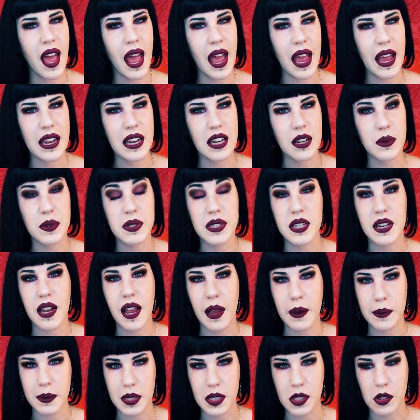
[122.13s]
and it was an
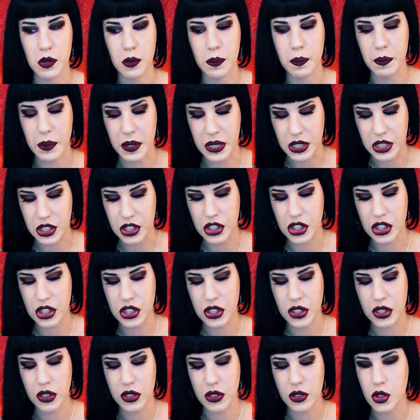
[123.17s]
absolute bitch
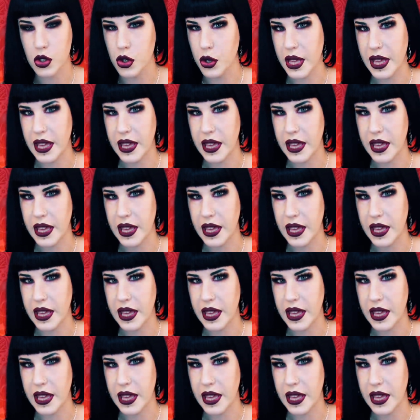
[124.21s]
to